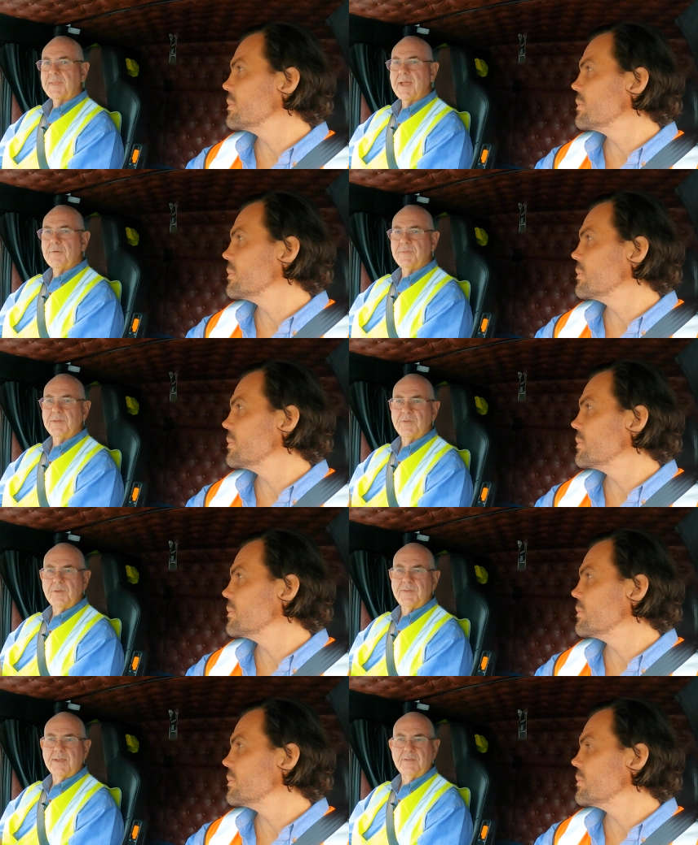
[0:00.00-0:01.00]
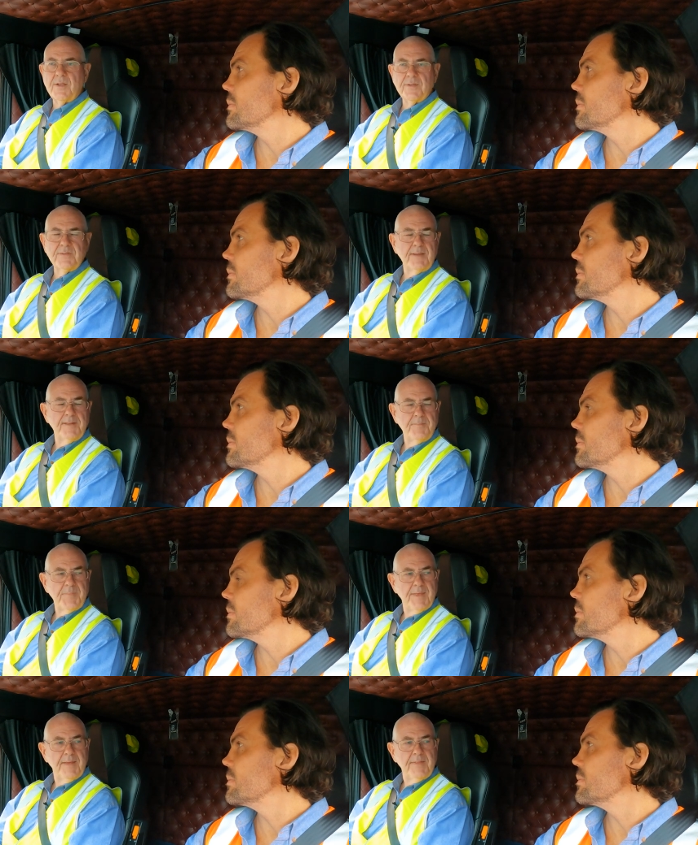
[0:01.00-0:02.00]
Speaker 1: you know, with the new technology,
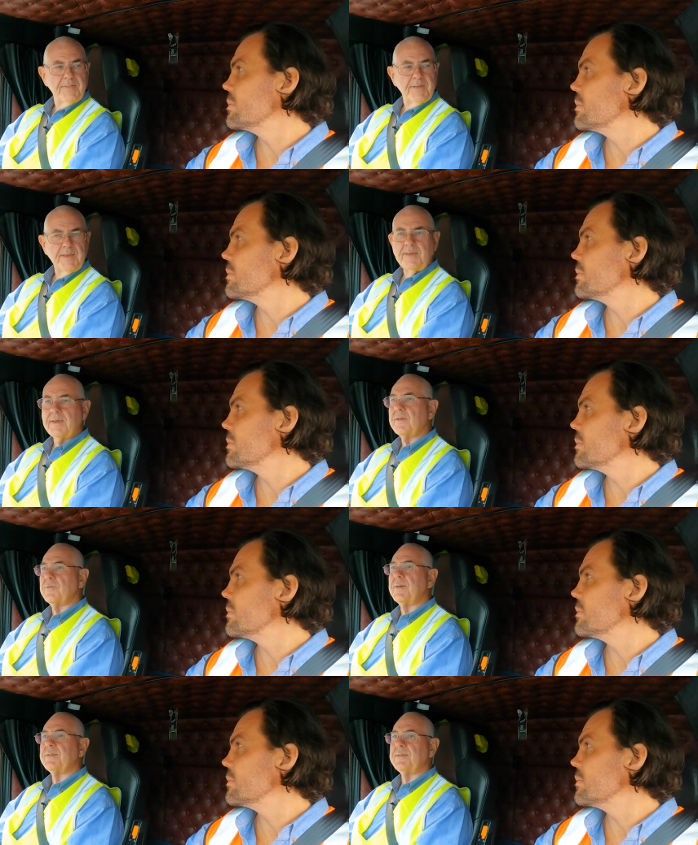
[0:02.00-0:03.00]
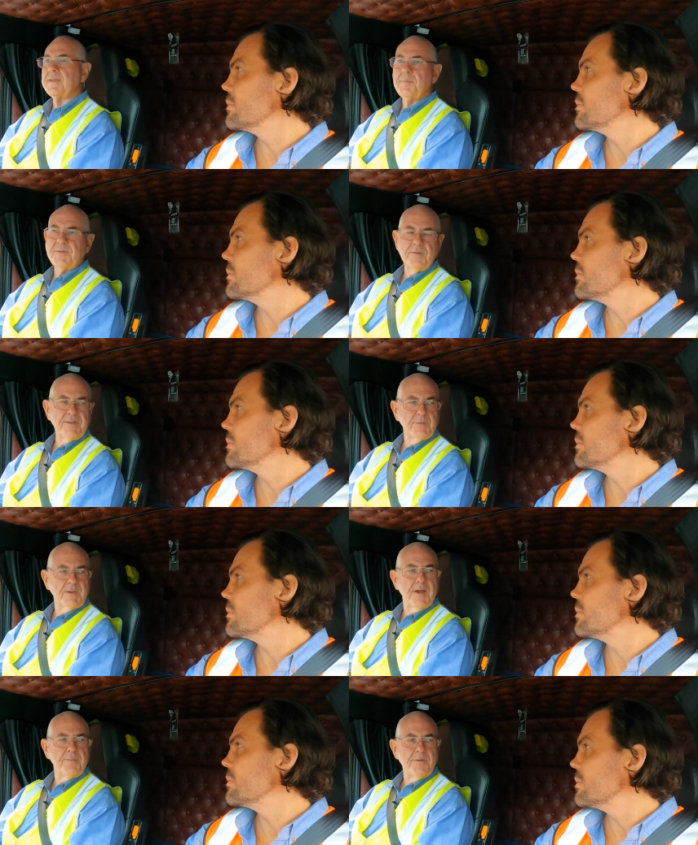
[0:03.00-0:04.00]
the increase in temperature as
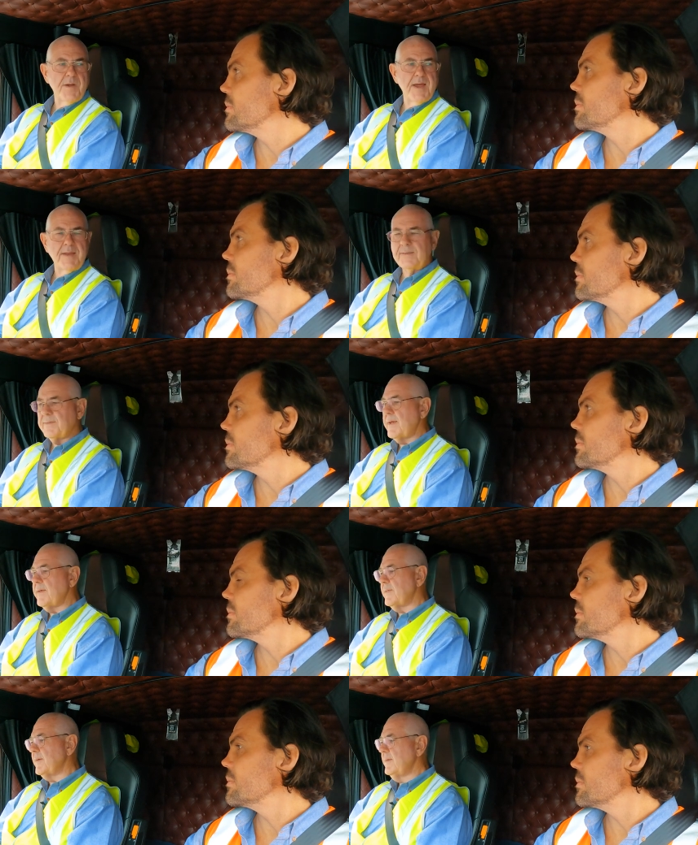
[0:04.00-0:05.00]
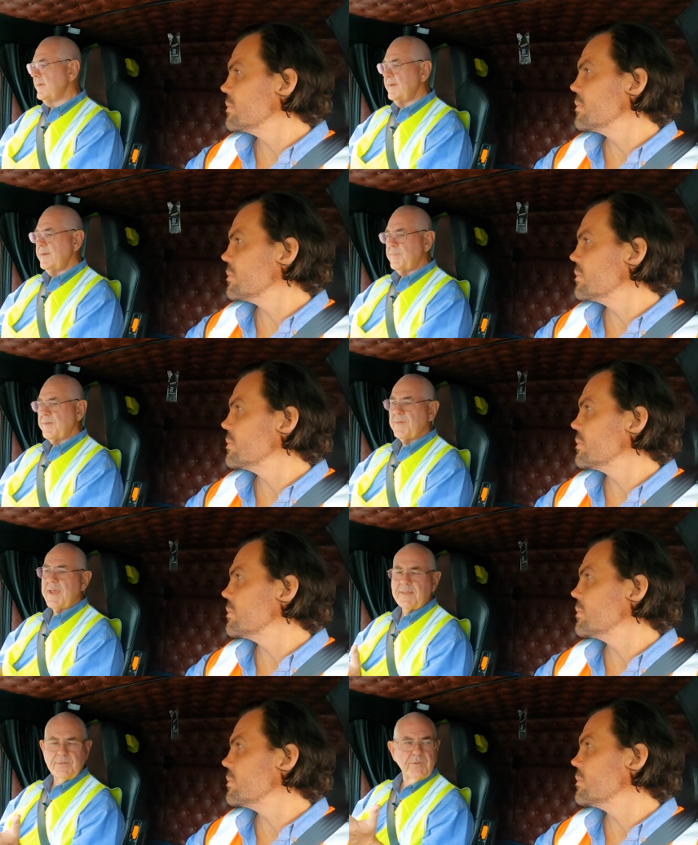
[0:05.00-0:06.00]
we go up the range, so the, the
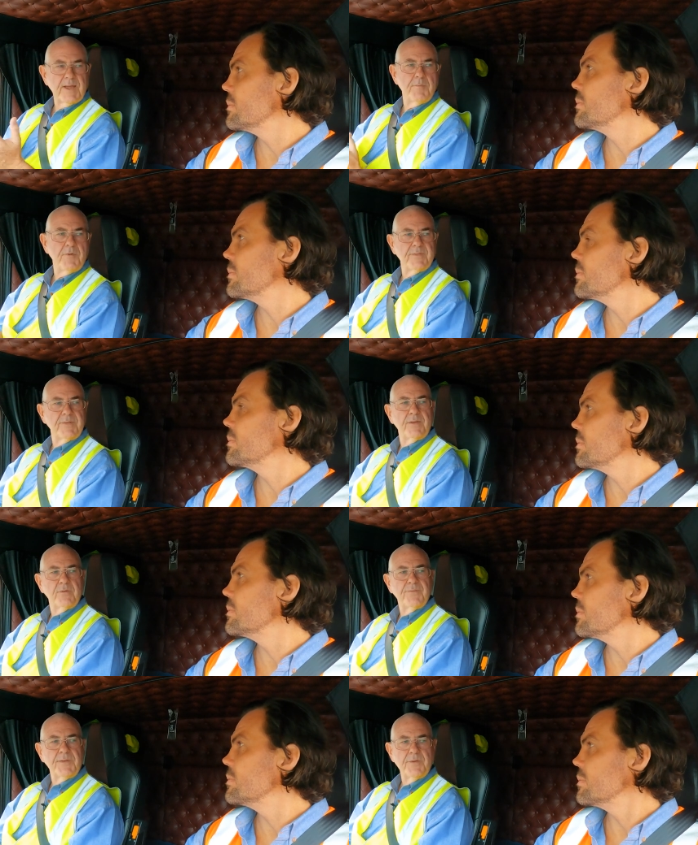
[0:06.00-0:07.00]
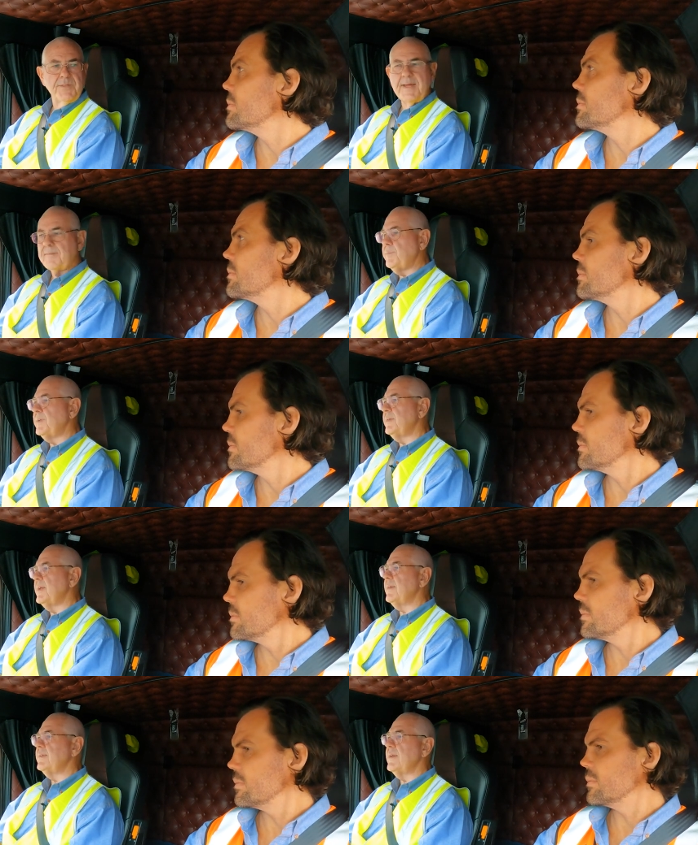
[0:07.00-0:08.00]
fans will come on, so you'll feel that.
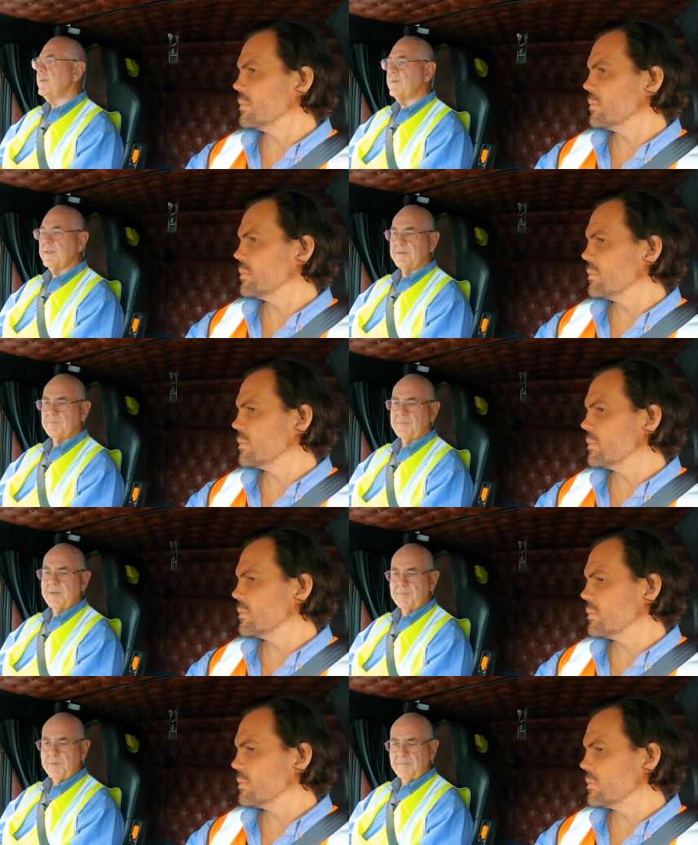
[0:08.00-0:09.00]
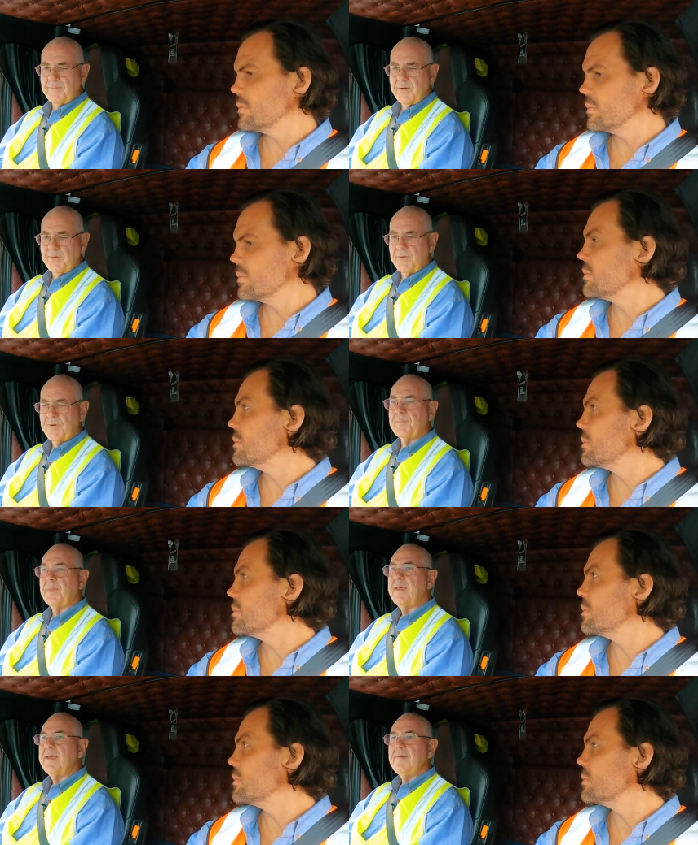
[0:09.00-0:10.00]
So, you get a, a bit of a feel for
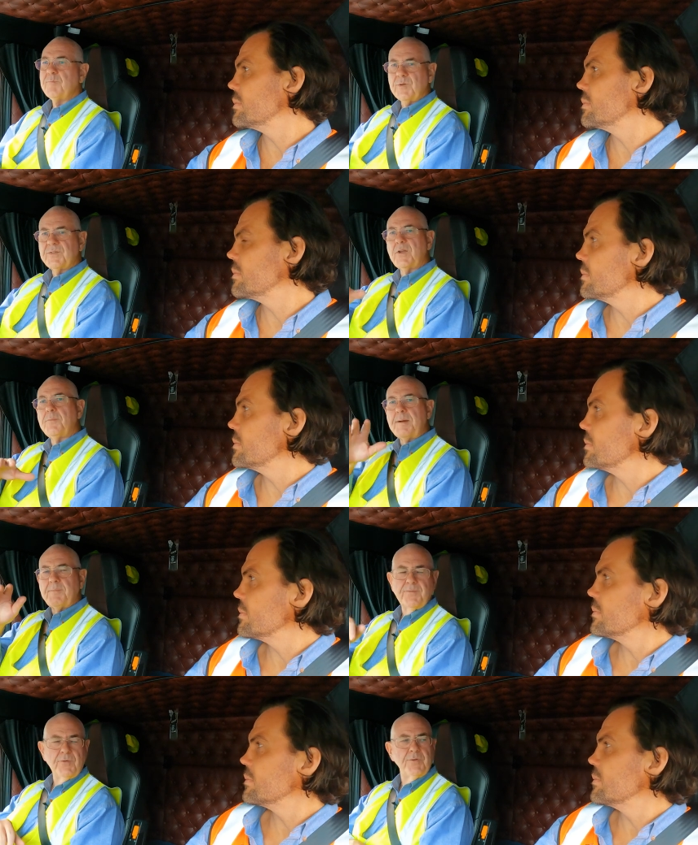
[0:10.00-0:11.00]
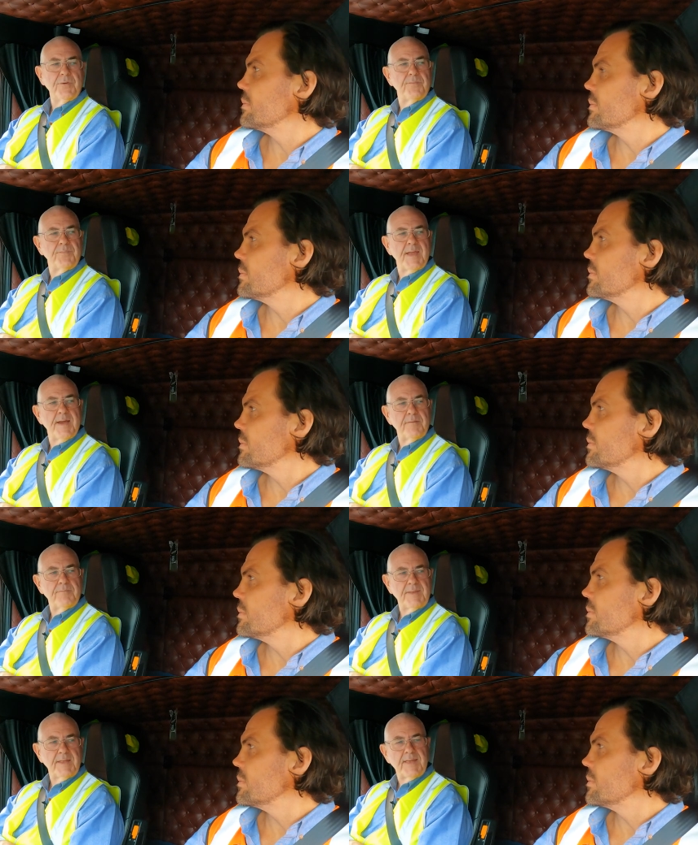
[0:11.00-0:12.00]
it we'll stop up before the,
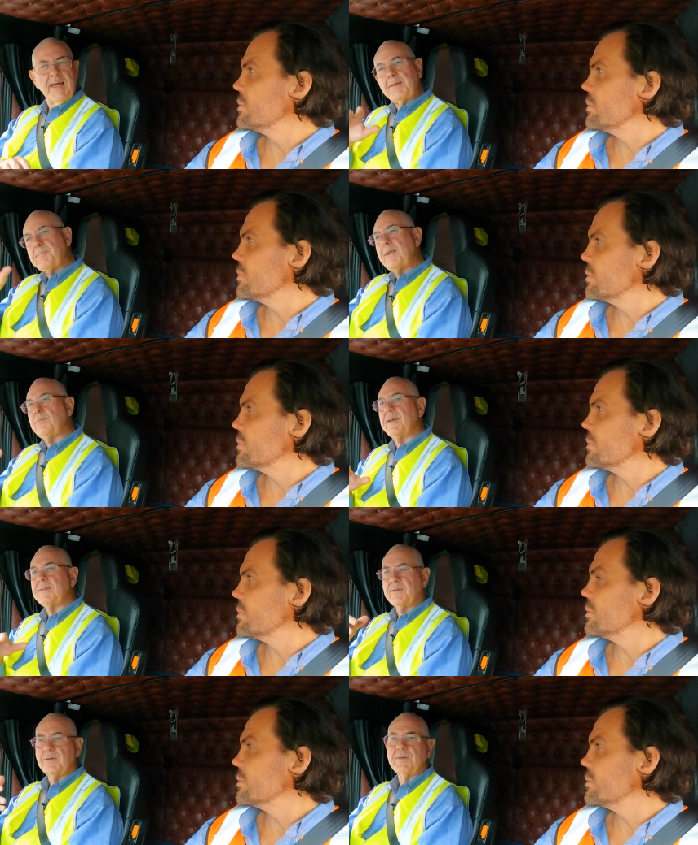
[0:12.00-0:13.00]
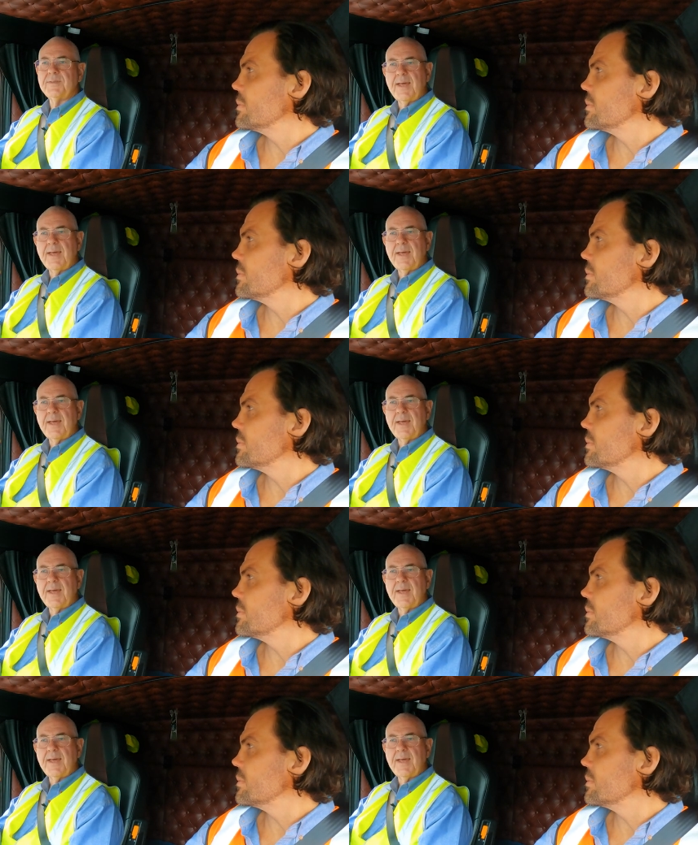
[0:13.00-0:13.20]
uh, near the helipad. We'll actually do a